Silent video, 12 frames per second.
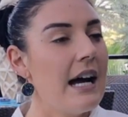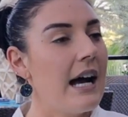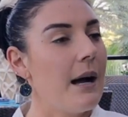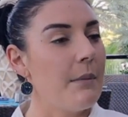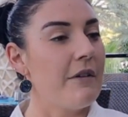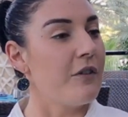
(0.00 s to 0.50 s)

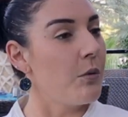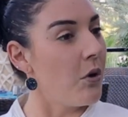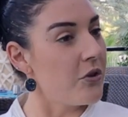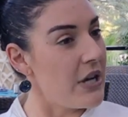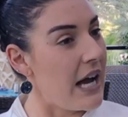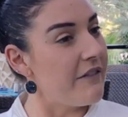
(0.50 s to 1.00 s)
Um, if you
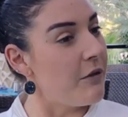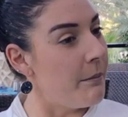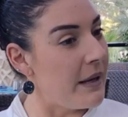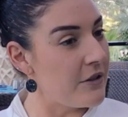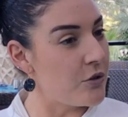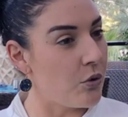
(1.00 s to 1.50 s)
want to have a
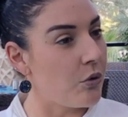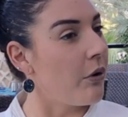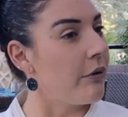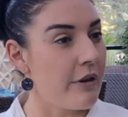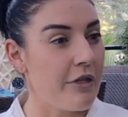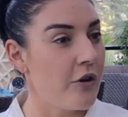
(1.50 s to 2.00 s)
mentor
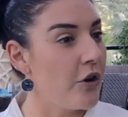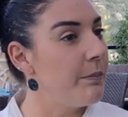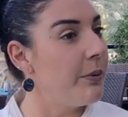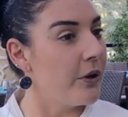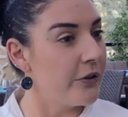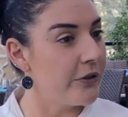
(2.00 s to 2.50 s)
or a
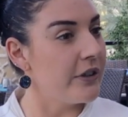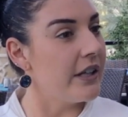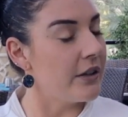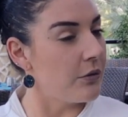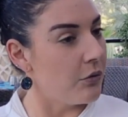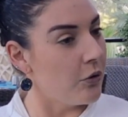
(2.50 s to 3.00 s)
third person
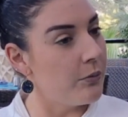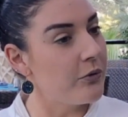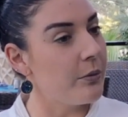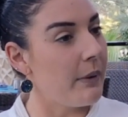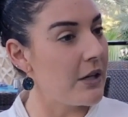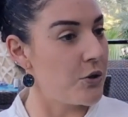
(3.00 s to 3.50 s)
in the room
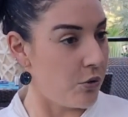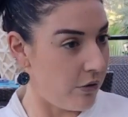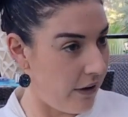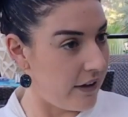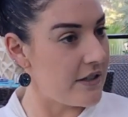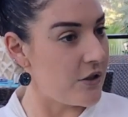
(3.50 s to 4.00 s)
to make sure
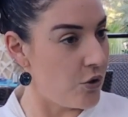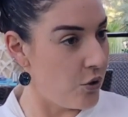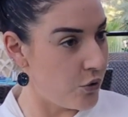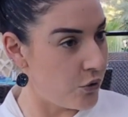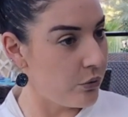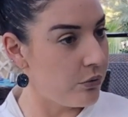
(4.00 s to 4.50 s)
that it's
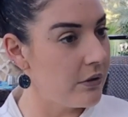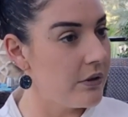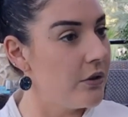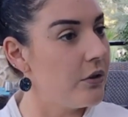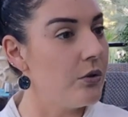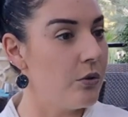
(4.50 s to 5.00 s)
neutral,
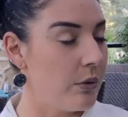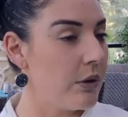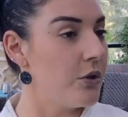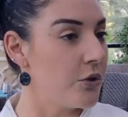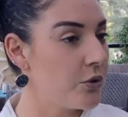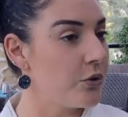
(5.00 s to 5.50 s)
you
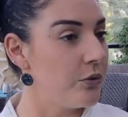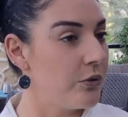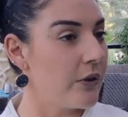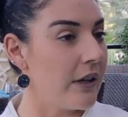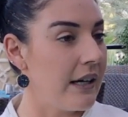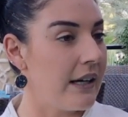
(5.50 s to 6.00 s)
you should
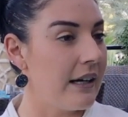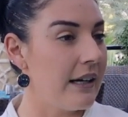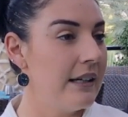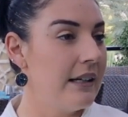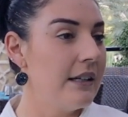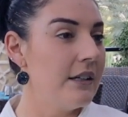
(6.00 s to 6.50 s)
uh,